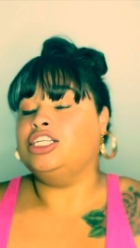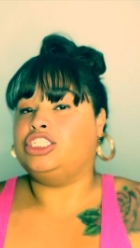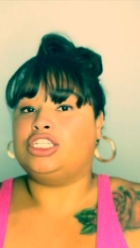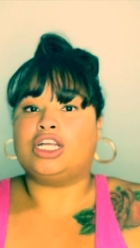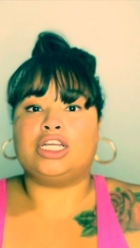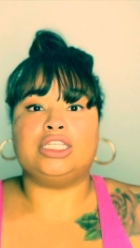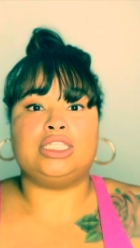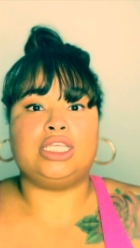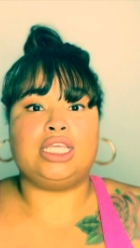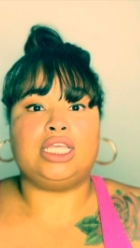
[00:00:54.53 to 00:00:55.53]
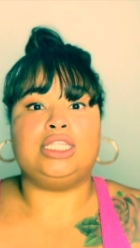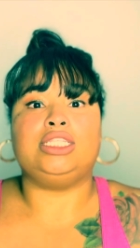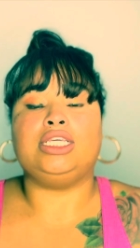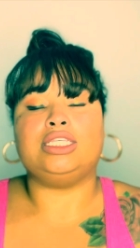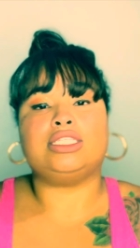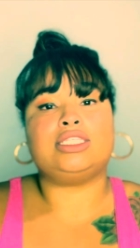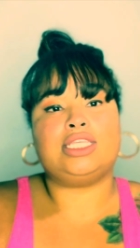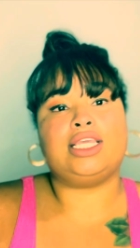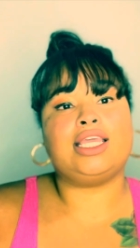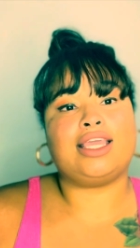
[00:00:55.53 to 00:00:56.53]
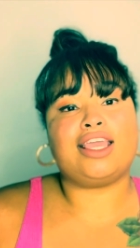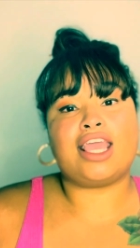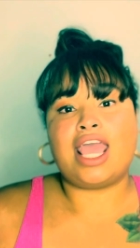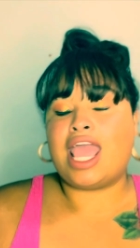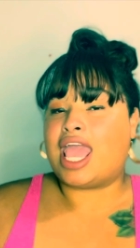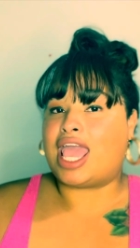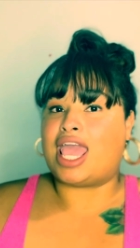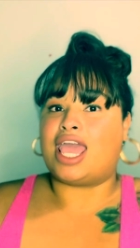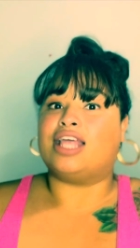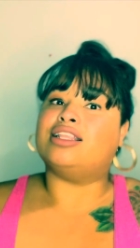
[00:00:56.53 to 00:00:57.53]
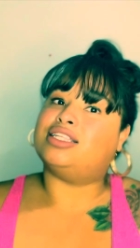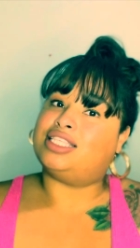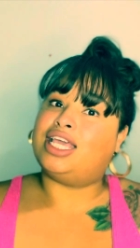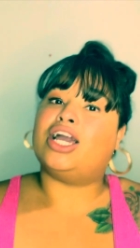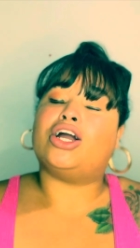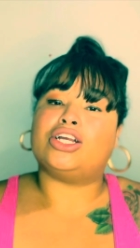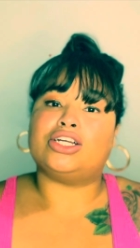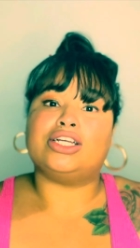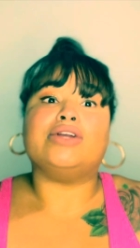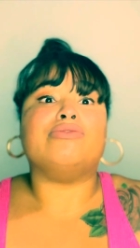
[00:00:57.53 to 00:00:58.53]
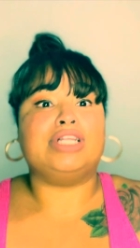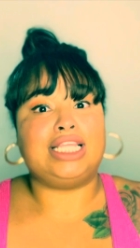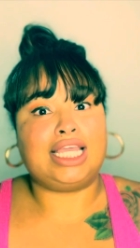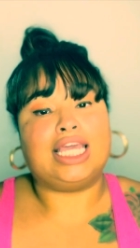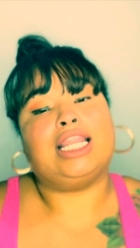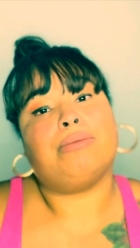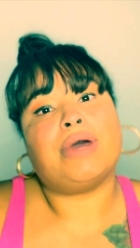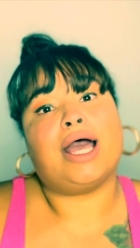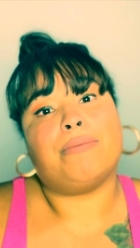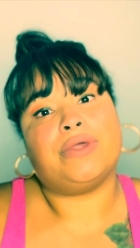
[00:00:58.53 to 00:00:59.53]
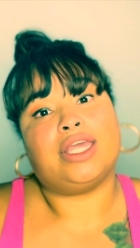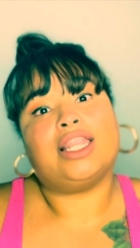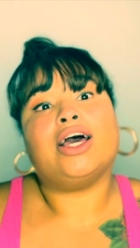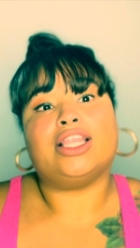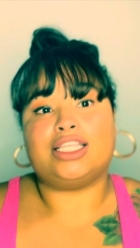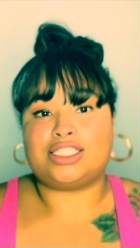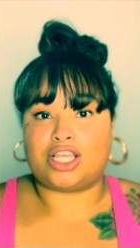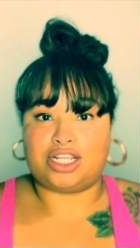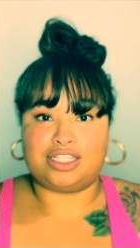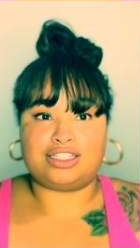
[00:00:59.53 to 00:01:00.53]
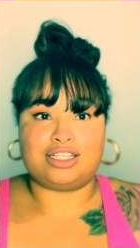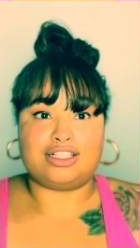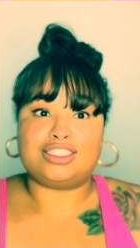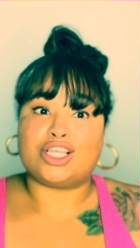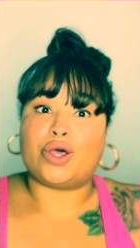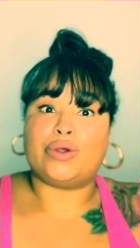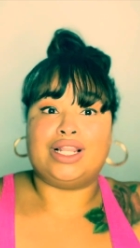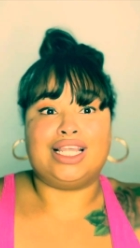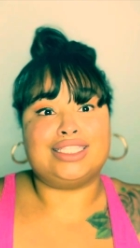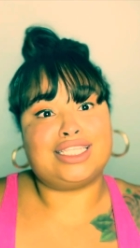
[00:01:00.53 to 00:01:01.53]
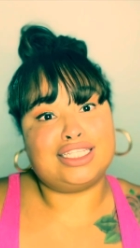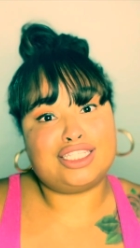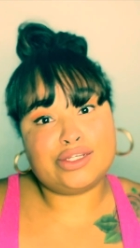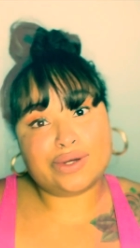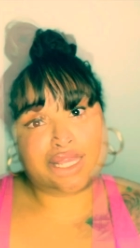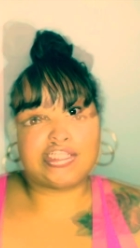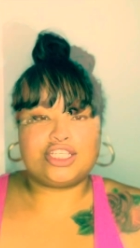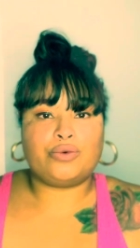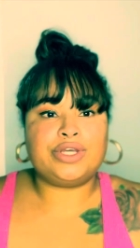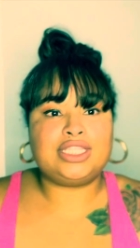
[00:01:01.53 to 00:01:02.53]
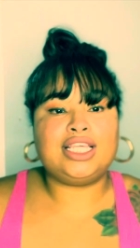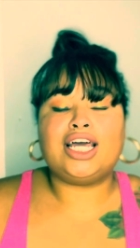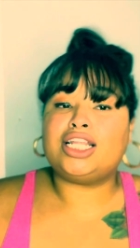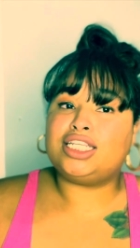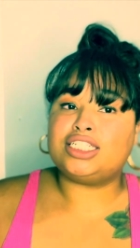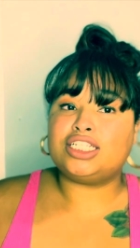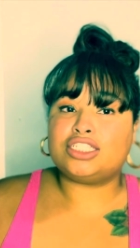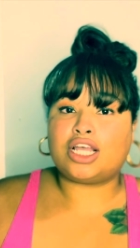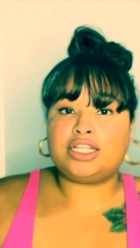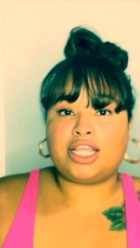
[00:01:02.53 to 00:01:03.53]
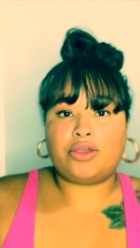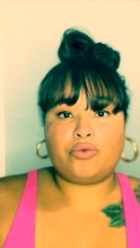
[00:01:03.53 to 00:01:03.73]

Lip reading: Jersey, DC, and they are really getting it popping on this audition. So let's get to it. So with the auditions on day